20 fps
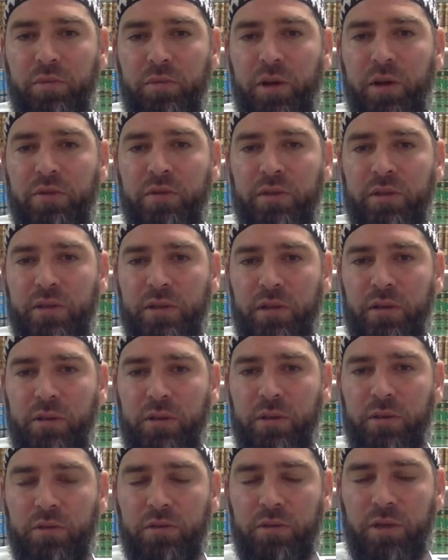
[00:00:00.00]
Prophet
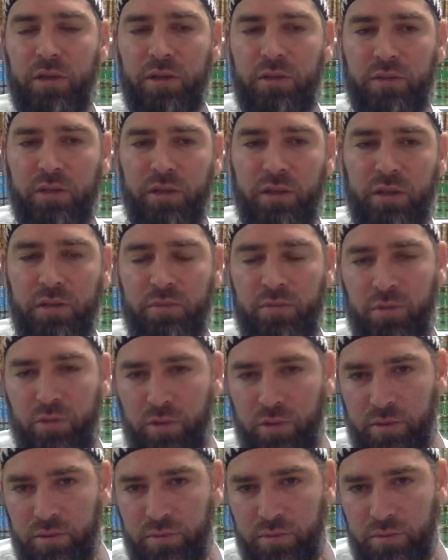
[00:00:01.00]
sallallahu alaihi wasallam,
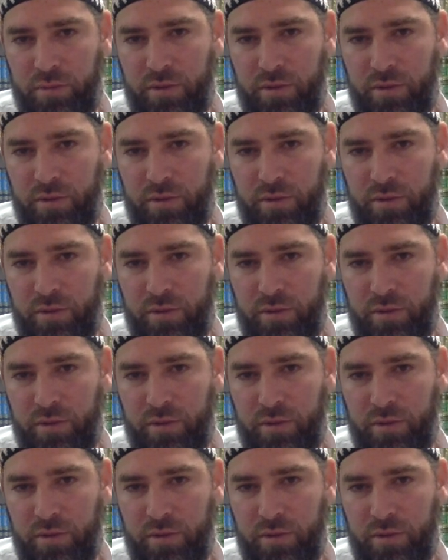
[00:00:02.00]
or